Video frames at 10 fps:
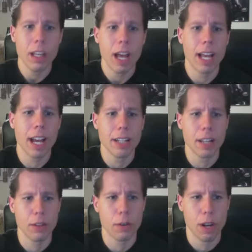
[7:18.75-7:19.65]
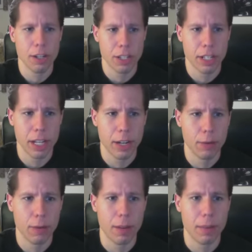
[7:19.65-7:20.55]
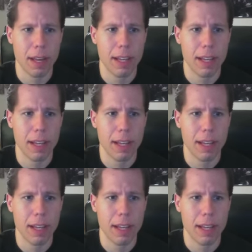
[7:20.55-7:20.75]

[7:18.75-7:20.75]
I got another question here from